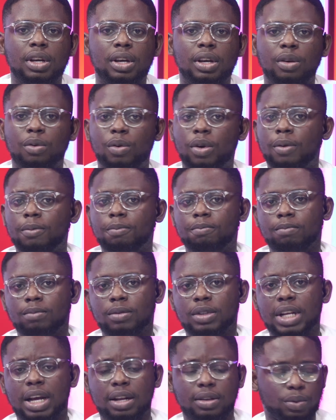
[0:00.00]
Well,
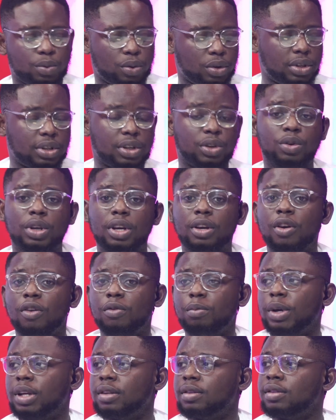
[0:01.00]
that's what the UK
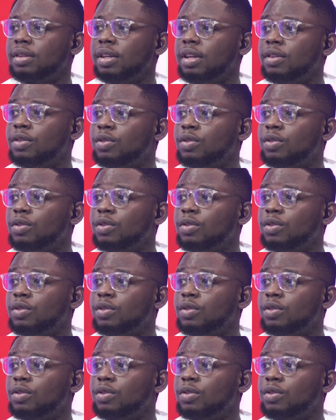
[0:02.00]
government is